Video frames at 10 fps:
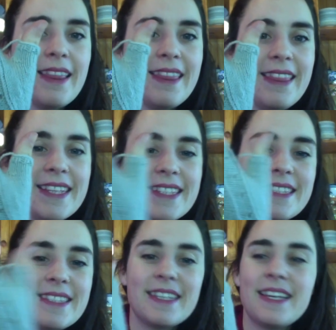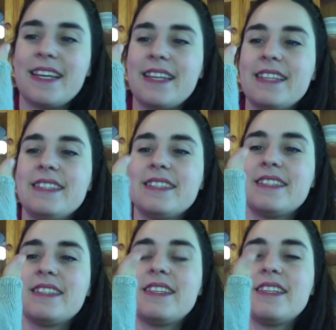this is
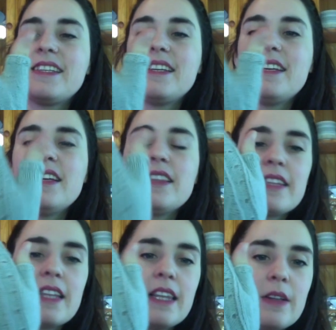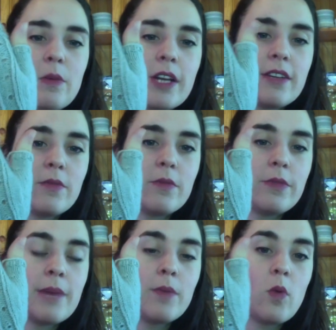the
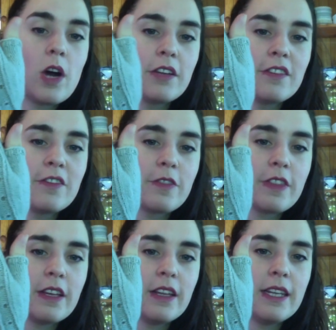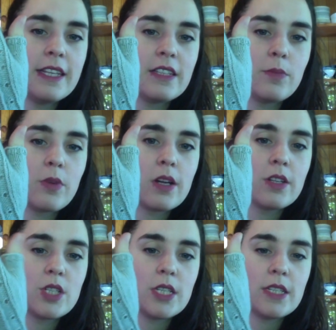number one of the Little
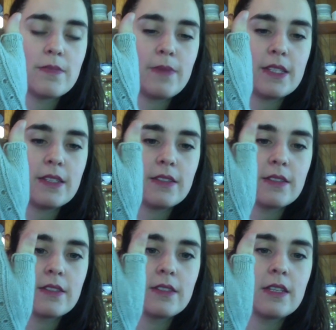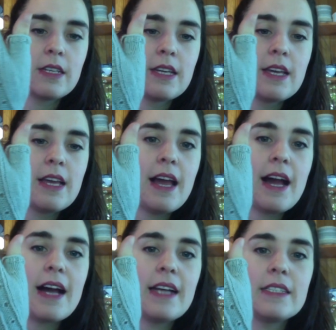Branches mittens.
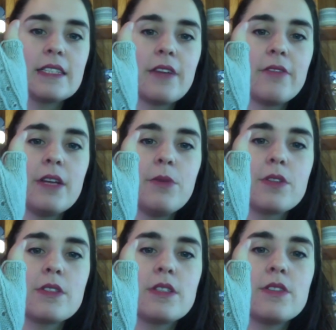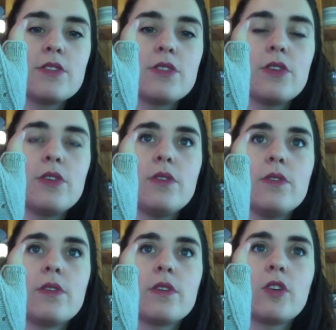And I really wanted to
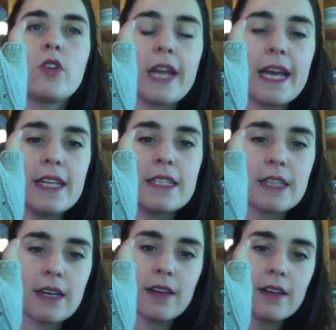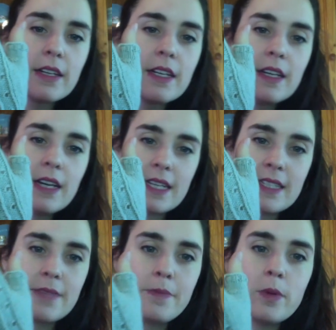create a
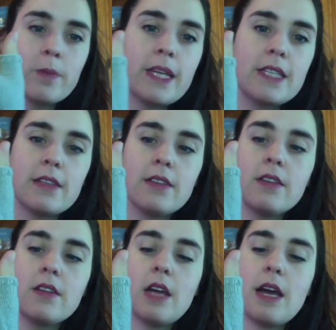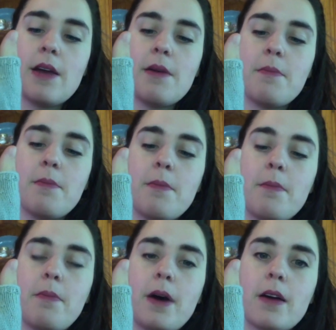simple mitten,
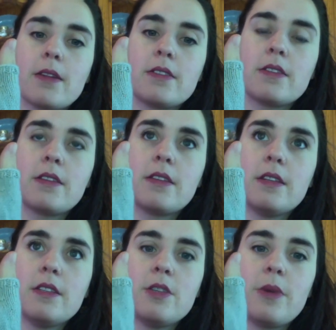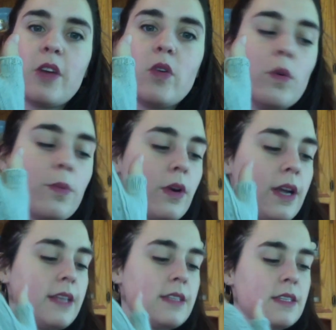but to
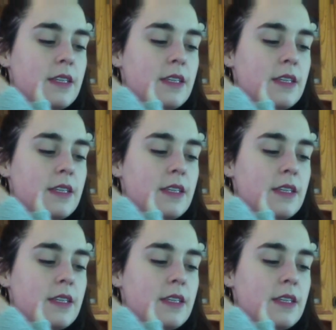incorporate